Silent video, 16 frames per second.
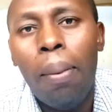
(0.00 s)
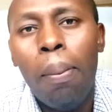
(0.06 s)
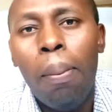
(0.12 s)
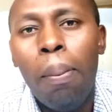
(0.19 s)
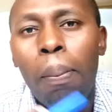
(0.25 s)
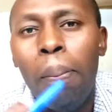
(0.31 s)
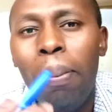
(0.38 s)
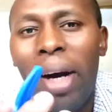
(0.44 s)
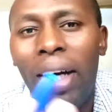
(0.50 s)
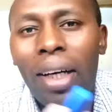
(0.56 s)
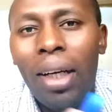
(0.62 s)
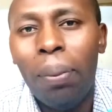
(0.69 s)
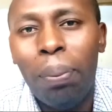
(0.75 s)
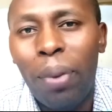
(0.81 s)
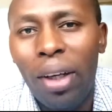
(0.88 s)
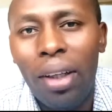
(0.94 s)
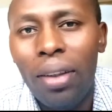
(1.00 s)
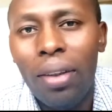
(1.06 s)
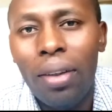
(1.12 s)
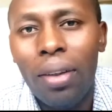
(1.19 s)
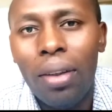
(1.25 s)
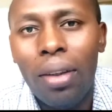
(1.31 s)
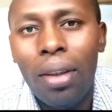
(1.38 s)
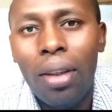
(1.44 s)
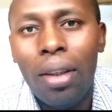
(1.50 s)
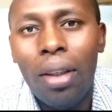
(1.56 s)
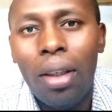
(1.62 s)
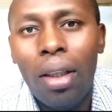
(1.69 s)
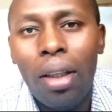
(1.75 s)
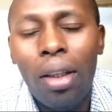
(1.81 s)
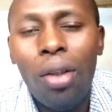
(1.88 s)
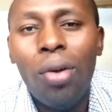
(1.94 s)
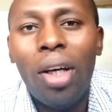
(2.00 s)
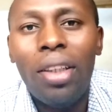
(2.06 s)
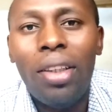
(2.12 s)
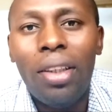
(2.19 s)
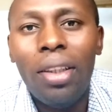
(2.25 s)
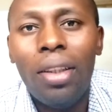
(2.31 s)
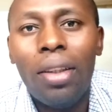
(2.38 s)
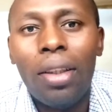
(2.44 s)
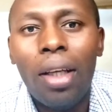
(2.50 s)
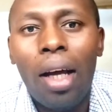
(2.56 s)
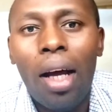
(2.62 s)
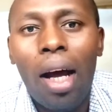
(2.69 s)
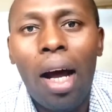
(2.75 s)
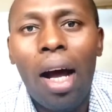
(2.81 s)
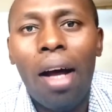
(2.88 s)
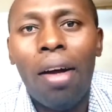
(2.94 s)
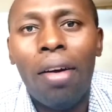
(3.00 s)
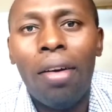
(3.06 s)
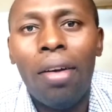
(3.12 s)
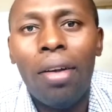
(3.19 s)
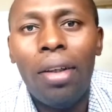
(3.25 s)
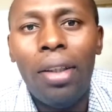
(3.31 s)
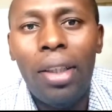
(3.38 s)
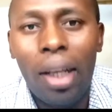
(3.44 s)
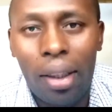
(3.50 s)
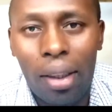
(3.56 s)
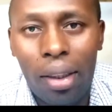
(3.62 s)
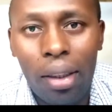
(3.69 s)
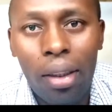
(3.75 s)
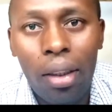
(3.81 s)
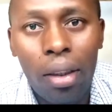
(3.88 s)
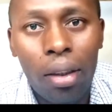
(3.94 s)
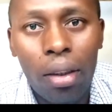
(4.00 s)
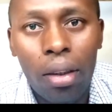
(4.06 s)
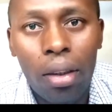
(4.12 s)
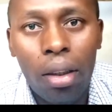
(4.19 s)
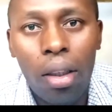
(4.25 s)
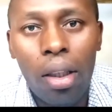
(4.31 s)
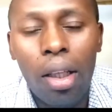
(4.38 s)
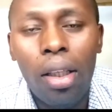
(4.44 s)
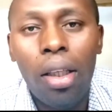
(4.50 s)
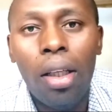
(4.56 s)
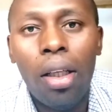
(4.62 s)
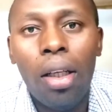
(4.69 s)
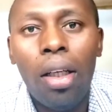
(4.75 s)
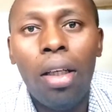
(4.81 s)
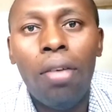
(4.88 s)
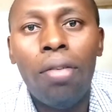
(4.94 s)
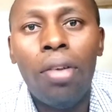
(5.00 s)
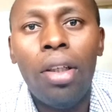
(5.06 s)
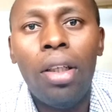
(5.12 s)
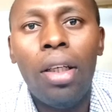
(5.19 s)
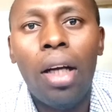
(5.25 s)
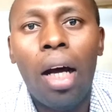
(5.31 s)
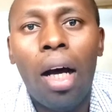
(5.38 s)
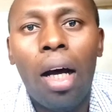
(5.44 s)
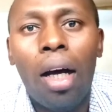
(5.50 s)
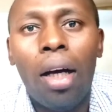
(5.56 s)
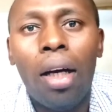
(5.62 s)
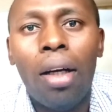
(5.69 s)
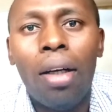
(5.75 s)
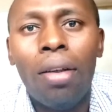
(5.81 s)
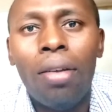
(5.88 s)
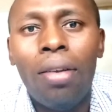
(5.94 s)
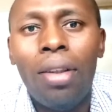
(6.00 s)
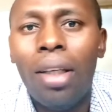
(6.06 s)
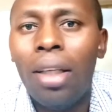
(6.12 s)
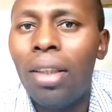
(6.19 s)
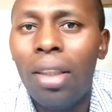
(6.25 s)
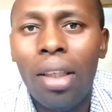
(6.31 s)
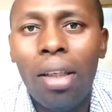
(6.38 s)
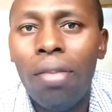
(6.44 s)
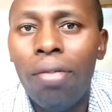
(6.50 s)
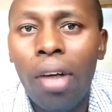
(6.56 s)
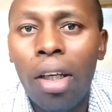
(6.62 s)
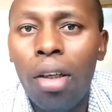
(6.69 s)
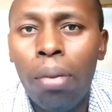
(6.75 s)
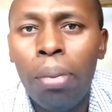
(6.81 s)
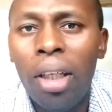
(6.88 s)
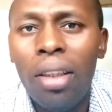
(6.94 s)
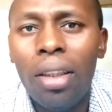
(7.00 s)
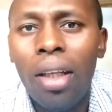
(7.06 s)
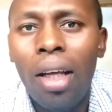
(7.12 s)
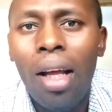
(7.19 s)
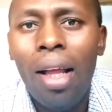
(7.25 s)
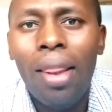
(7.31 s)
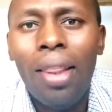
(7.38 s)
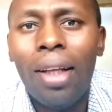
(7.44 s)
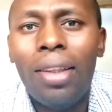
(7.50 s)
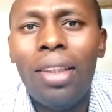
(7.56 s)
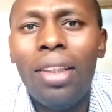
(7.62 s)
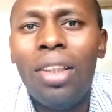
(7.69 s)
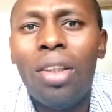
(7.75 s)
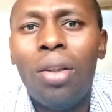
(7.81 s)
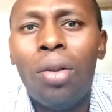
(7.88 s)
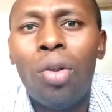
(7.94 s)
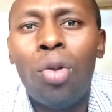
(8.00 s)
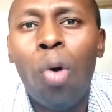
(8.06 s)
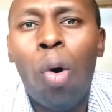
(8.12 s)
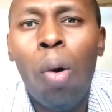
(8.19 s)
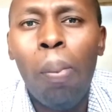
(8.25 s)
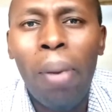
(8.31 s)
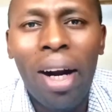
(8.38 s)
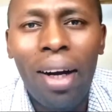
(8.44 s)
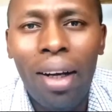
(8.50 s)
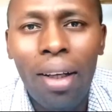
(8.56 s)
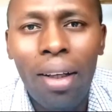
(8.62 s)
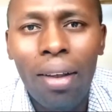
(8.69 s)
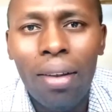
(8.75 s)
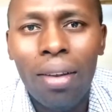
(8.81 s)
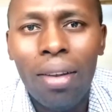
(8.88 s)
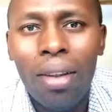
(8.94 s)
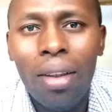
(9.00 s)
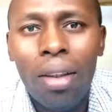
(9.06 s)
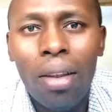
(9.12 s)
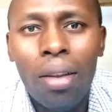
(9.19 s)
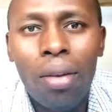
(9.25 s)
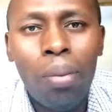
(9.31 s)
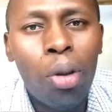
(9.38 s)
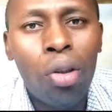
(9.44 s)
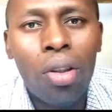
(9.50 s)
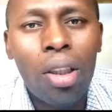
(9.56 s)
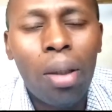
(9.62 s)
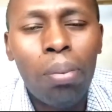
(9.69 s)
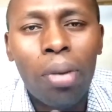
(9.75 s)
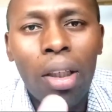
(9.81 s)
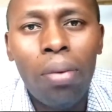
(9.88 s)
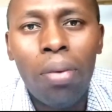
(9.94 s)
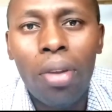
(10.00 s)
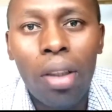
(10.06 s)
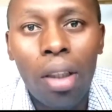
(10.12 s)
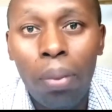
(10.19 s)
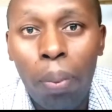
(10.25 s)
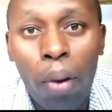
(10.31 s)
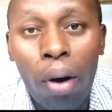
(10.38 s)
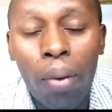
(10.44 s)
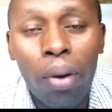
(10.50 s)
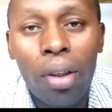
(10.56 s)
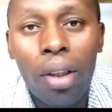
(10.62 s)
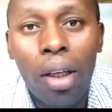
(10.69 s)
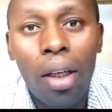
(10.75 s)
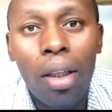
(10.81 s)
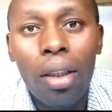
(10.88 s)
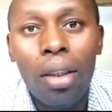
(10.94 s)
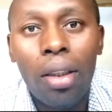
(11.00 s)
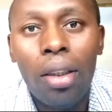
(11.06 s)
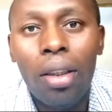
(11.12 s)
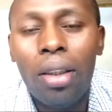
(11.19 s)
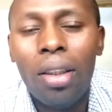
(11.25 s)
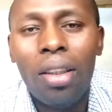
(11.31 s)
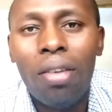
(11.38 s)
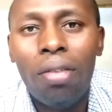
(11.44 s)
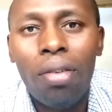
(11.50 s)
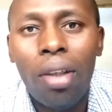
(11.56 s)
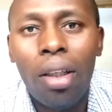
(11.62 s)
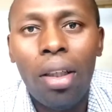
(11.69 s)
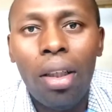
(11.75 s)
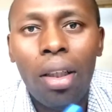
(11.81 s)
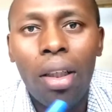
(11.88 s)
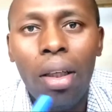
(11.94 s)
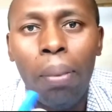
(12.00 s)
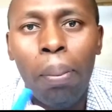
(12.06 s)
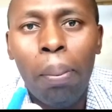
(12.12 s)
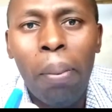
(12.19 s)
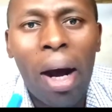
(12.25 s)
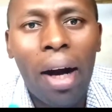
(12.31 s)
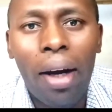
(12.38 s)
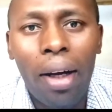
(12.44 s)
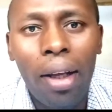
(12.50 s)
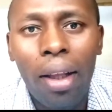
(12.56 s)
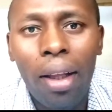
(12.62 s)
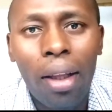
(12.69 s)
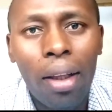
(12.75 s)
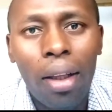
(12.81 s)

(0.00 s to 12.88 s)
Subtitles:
muddy place, your chicks are dirty. They live in a dirty environment that is so muddy because sometimes they pour water. It is very muddy.